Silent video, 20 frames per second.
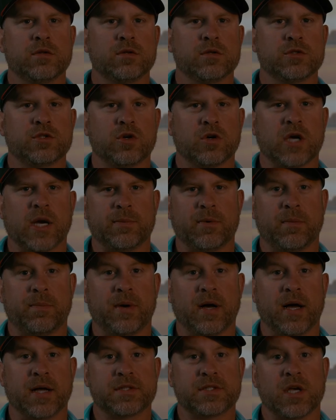do a couple
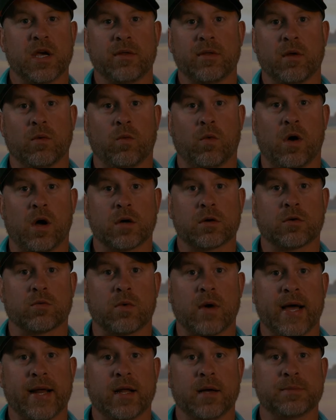putts and then walk
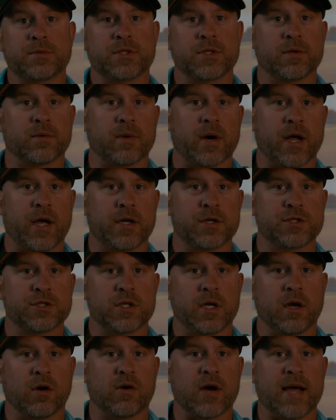right up to the range
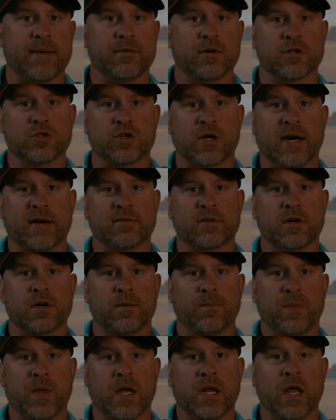and grab your
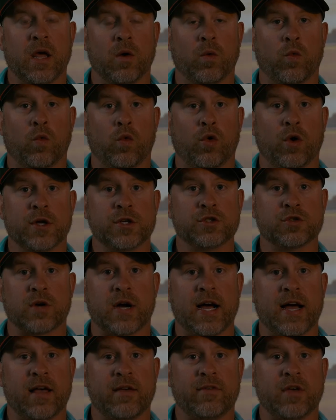driver and hit one
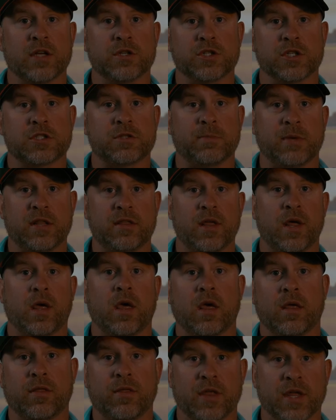drive and just be
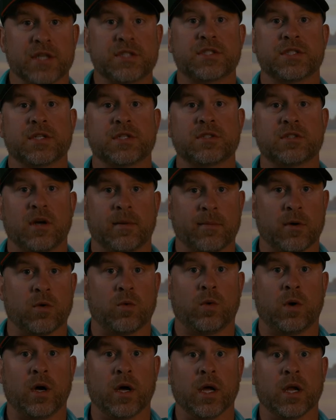thinking this is number
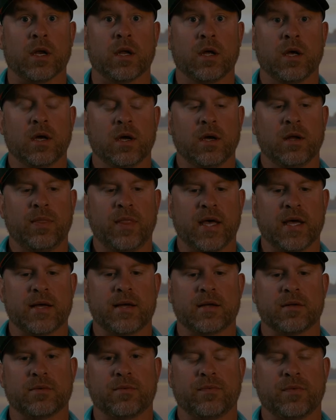one,
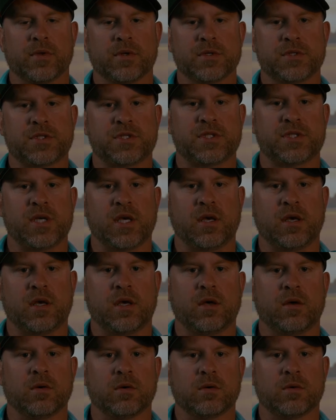and
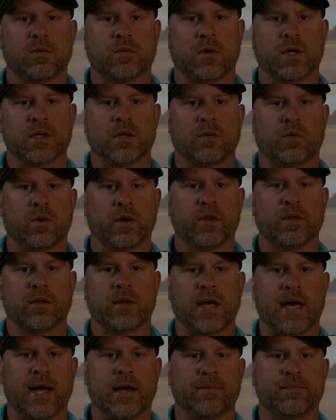see what
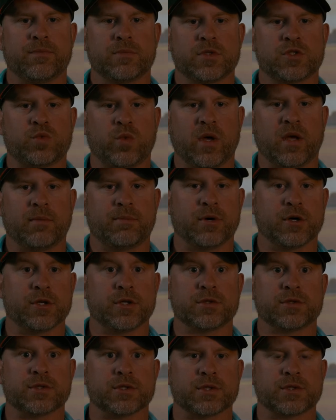that swing
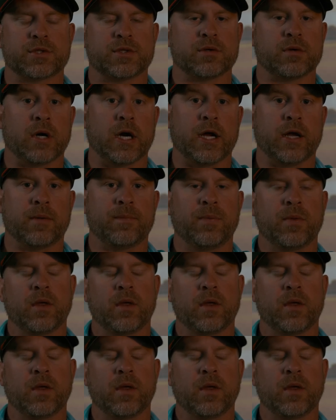produces, right?